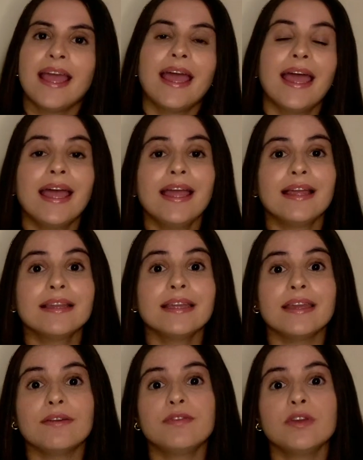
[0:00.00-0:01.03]
And
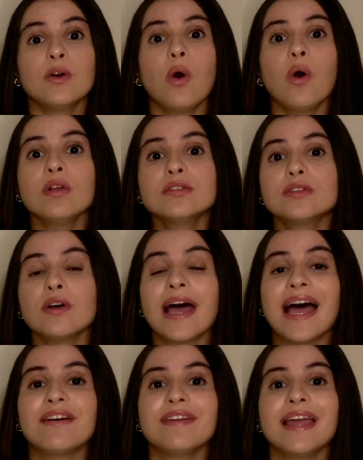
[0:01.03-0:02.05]
if you also
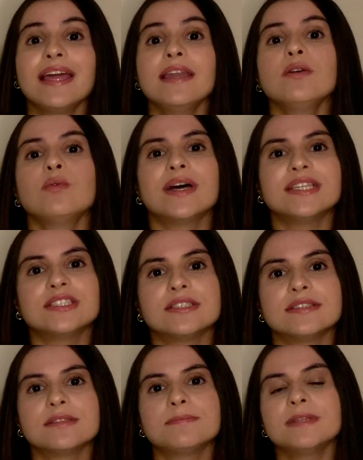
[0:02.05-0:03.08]
have any
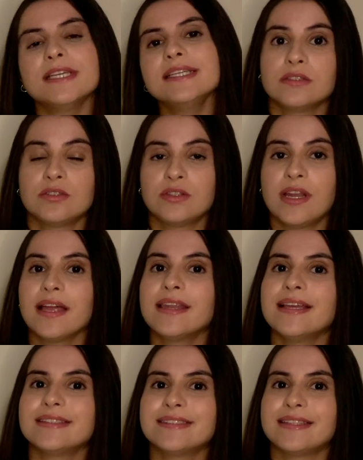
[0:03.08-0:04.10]
questions, please do not
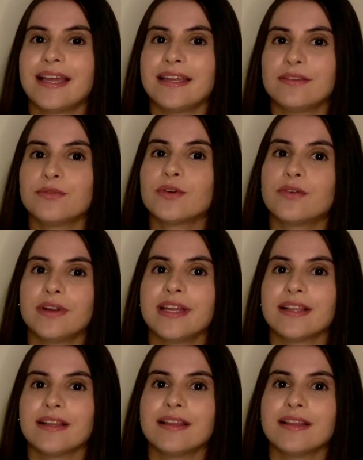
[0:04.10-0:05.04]
hesitate, for real,